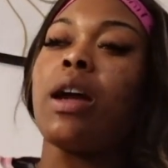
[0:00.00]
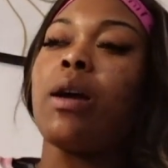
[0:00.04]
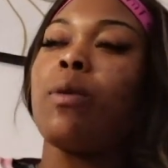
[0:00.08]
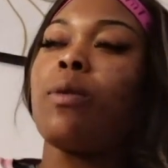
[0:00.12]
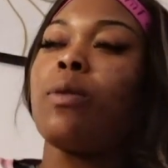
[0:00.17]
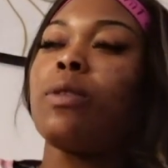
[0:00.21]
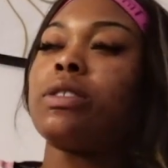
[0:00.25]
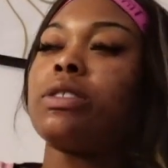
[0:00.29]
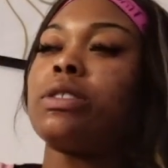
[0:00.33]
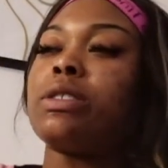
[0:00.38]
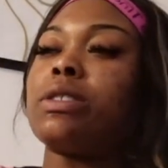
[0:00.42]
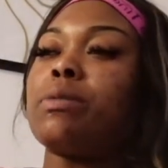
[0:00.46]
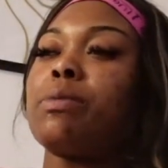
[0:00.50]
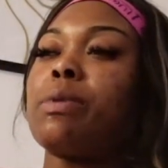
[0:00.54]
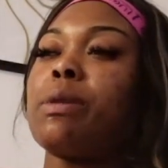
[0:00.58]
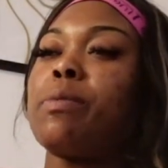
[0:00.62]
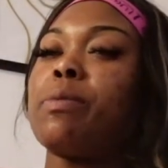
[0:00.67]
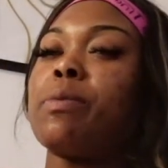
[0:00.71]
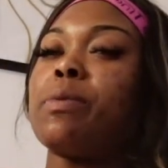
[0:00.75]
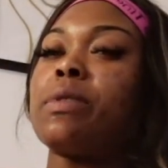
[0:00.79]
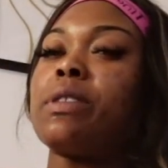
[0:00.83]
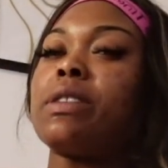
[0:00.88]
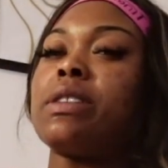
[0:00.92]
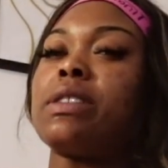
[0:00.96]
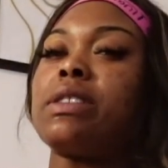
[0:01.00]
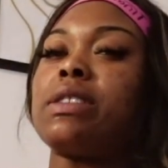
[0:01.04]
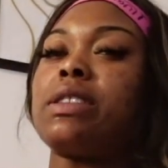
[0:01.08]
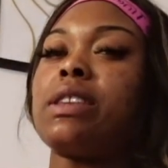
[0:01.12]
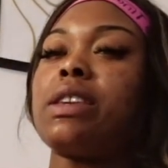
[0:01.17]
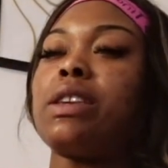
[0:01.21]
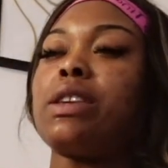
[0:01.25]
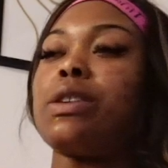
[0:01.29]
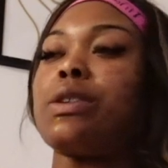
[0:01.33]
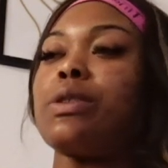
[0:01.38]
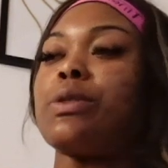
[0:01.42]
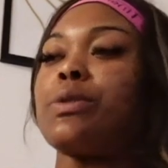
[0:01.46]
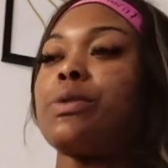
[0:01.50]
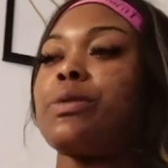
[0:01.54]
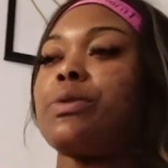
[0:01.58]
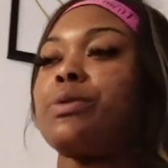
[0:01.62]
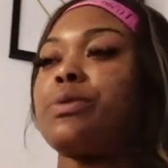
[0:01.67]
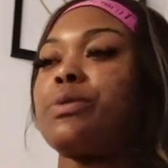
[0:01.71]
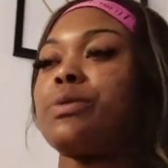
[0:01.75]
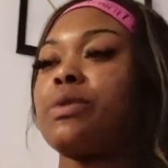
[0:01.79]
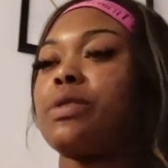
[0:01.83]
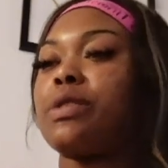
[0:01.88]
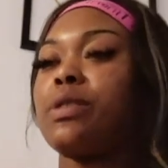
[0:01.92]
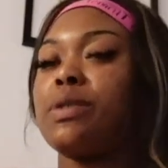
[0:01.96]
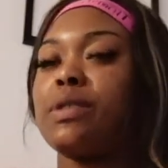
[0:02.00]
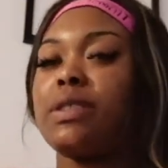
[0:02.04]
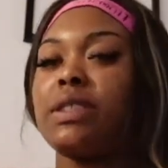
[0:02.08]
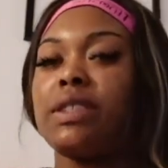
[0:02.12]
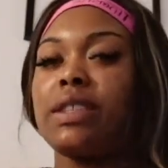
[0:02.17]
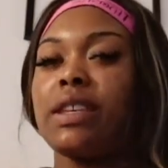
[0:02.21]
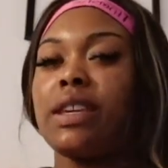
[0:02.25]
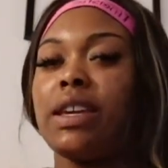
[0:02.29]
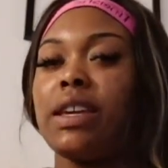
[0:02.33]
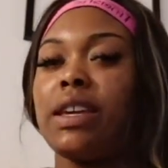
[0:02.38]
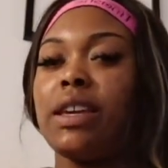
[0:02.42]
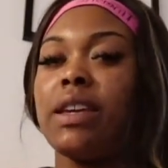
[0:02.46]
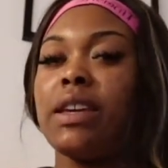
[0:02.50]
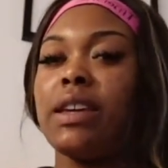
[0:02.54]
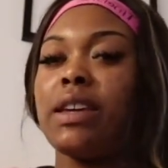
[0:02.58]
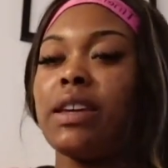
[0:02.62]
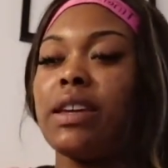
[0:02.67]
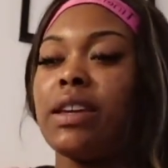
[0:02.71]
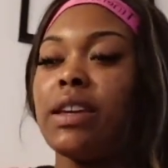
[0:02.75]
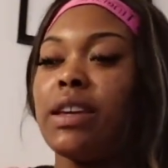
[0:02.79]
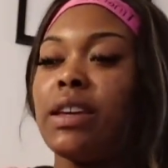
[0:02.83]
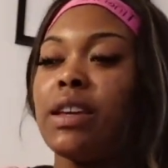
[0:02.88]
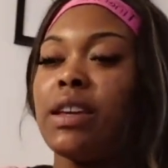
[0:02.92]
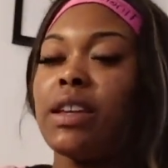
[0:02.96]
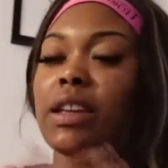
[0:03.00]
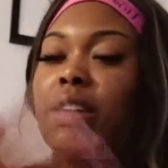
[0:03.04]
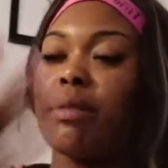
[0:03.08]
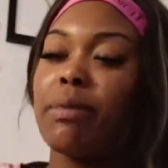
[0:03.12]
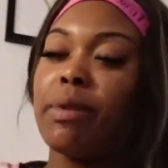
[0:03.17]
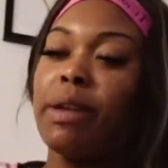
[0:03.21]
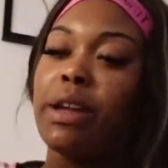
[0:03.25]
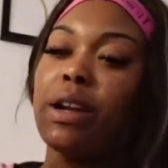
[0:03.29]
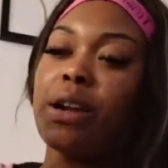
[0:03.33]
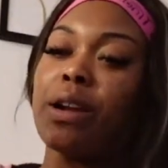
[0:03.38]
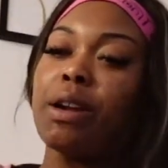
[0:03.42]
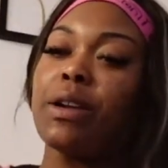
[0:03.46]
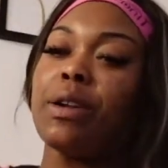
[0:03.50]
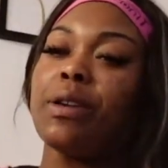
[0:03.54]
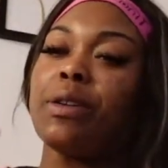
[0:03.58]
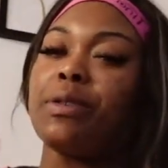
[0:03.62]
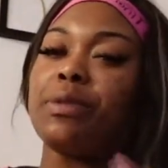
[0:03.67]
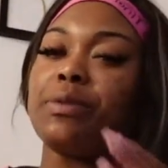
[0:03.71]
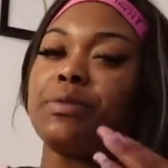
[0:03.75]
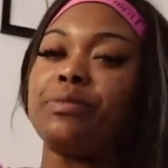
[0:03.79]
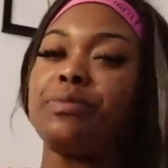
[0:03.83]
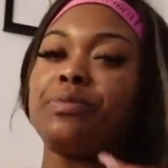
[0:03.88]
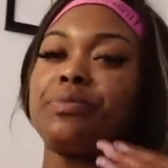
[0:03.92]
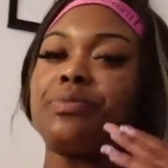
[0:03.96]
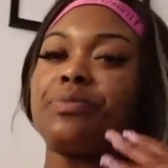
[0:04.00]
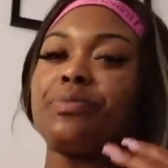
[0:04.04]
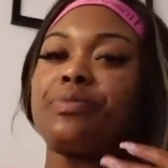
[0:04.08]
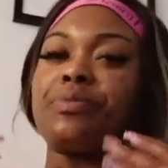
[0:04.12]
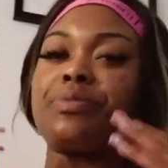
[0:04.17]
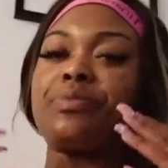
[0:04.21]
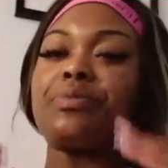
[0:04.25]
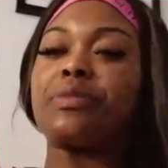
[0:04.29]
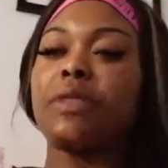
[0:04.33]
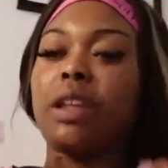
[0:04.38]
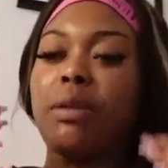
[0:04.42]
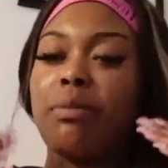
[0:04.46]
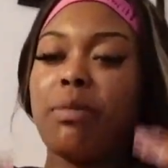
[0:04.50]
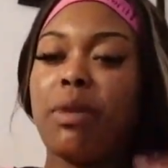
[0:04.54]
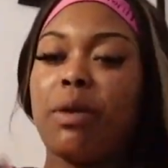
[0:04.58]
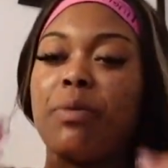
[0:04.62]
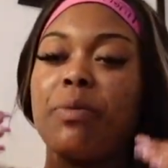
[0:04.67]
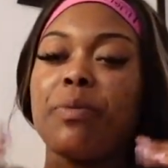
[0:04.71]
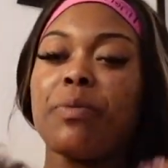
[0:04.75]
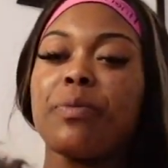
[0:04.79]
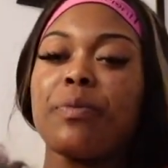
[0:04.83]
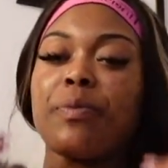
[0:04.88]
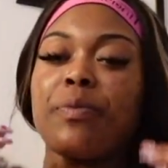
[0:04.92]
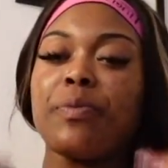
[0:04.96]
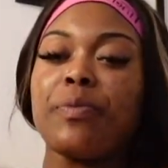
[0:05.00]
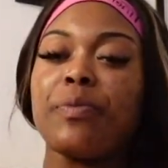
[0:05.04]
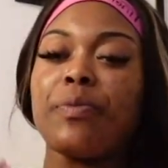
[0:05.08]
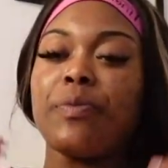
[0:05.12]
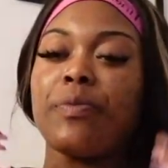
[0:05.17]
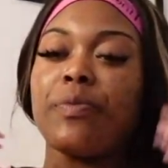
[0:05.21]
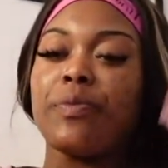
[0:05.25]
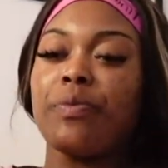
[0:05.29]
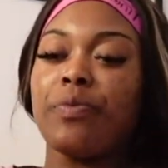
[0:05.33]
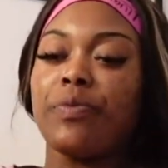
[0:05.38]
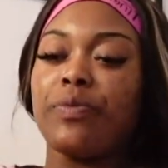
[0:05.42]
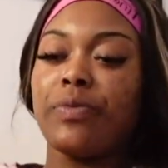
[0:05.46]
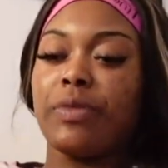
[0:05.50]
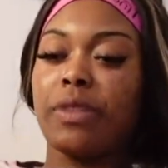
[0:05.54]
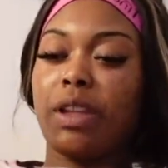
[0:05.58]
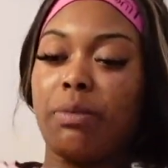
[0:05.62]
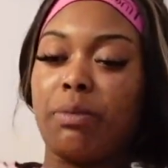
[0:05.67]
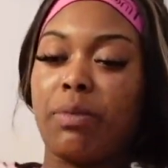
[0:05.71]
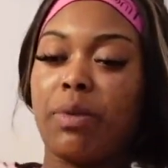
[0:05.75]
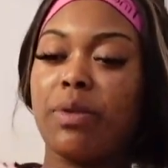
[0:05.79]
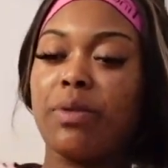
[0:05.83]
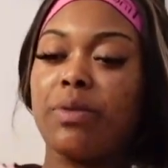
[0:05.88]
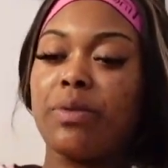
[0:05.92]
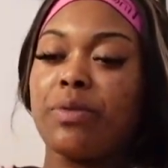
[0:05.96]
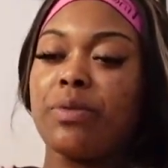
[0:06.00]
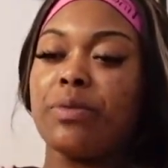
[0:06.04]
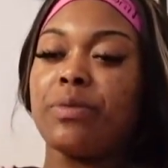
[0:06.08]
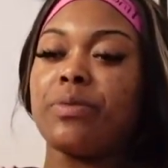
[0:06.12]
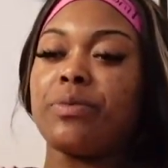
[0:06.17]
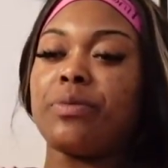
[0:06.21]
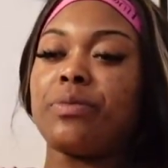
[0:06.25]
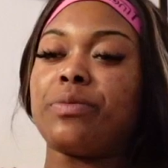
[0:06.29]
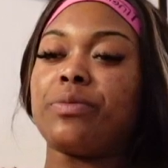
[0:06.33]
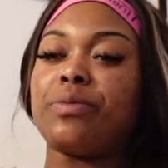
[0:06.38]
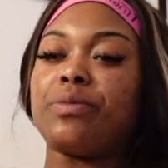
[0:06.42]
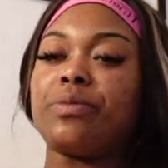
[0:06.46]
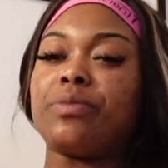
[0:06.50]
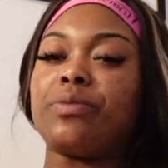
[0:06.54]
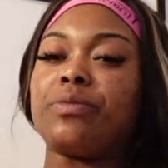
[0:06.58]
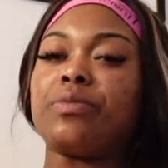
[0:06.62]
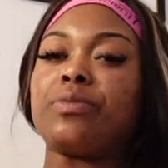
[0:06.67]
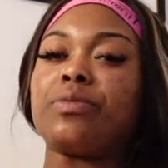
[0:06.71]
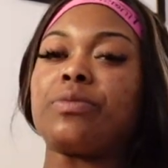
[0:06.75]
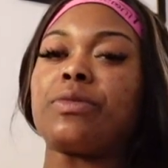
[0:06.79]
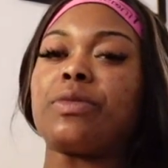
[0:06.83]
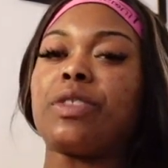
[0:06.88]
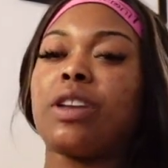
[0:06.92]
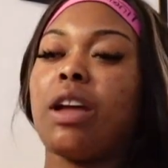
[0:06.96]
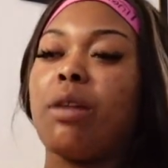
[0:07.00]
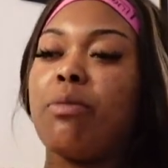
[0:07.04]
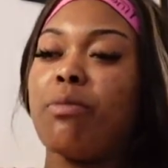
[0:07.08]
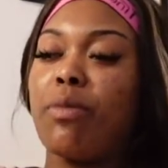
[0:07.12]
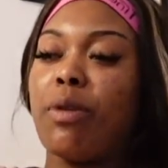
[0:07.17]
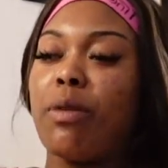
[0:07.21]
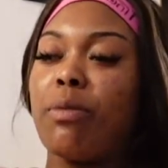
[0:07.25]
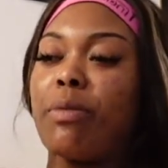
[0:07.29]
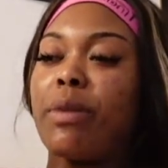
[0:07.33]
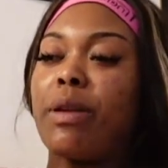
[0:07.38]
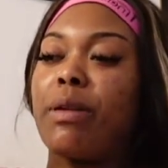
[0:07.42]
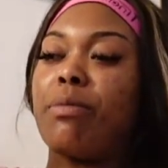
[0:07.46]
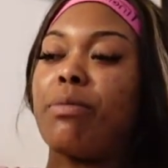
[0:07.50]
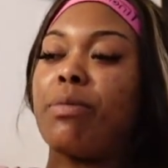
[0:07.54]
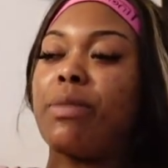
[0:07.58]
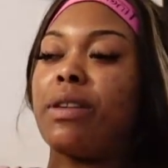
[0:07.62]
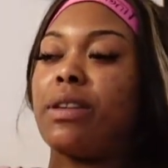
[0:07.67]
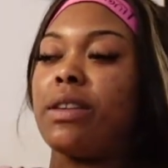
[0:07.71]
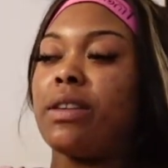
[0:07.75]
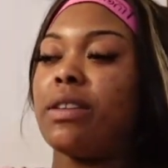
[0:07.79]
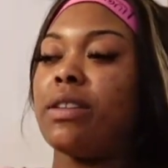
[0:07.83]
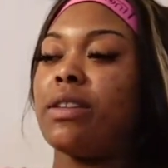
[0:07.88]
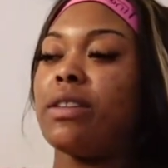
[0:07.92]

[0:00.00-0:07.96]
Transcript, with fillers: I want the people to see you. You see? Come here. Come on. Come on. Come on, baby.